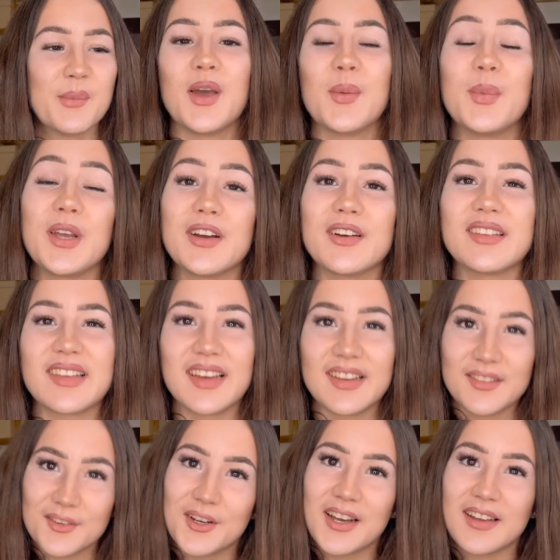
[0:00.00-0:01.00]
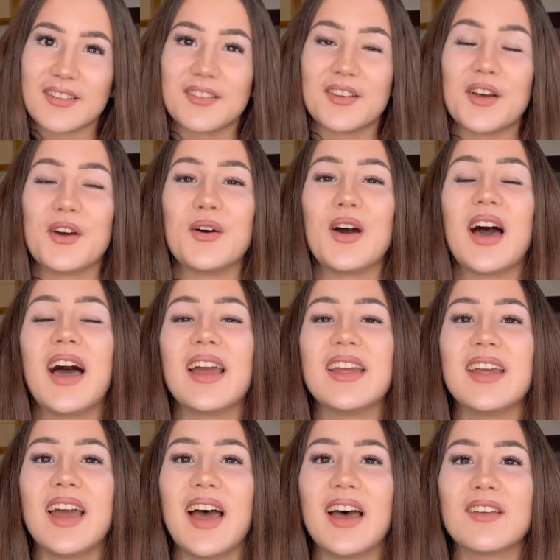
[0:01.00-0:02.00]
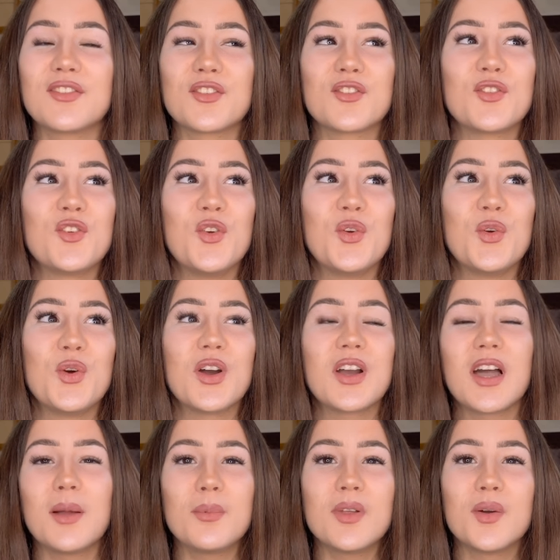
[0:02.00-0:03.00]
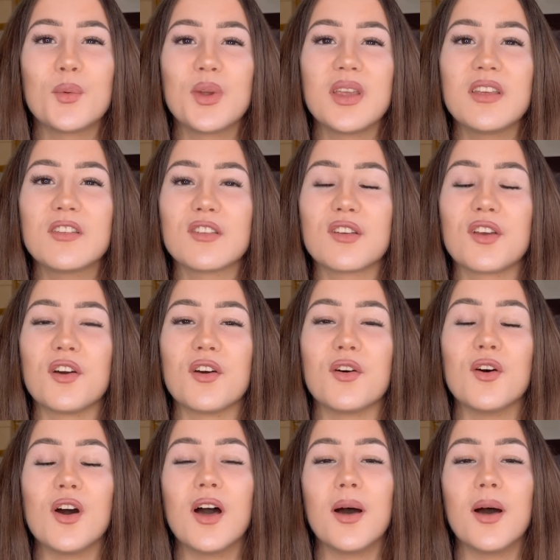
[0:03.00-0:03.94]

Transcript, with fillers: because, as you guys know, I asked you a couple of weeks ago